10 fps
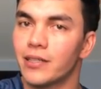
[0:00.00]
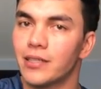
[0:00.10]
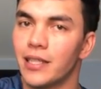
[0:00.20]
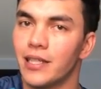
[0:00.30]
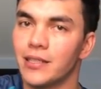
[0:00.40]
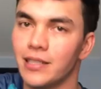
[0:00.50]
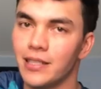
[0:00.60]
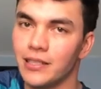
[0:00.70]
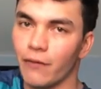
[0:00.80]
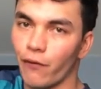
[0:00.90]
you can see it's
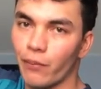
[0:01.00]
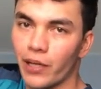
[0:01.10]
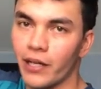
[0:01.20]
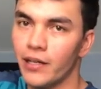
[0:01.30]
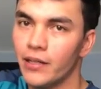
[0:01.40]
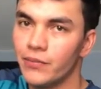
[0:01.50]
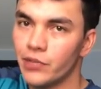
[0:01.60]
easy for me